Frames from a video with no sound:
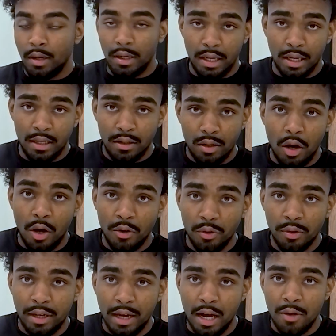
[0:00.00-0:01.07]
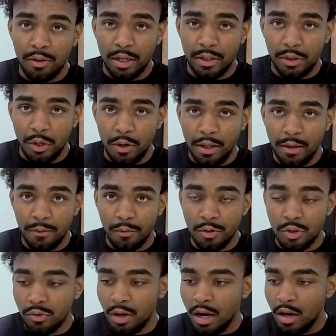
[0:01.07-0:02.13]
Again, on your account, you get a 30-day free
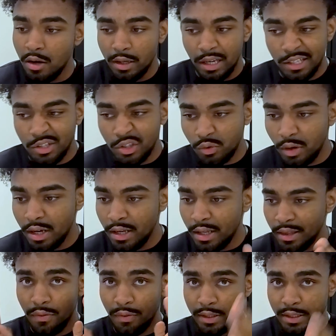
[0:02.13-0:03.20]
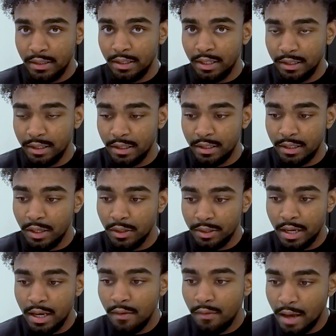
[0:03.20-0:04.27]
trial. It's straight. This is LinkedIn Sales
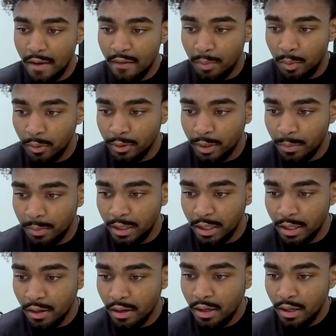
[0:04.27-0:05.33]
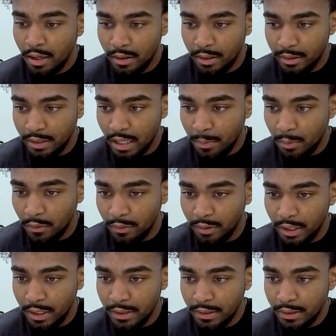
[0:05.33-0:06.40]
Nav. I have it pulled up here. This is an example of
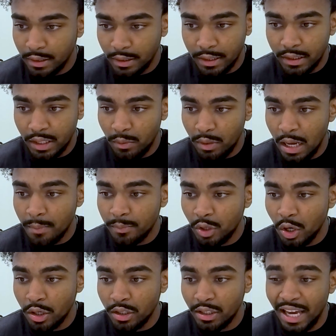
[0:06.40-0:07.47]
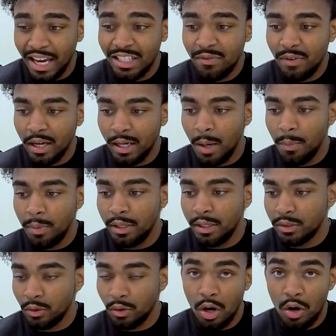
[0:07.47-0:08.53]
leads. Let's say I'm targeting HVAC
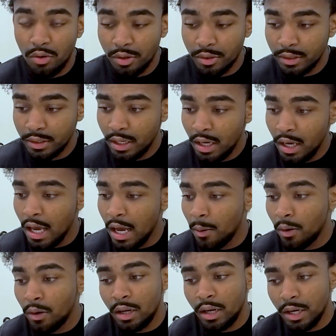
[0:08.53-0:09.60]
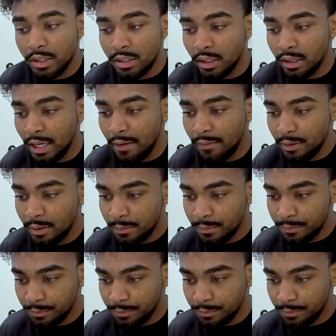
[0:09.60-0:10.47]
companies or owners. I will go down here to the left.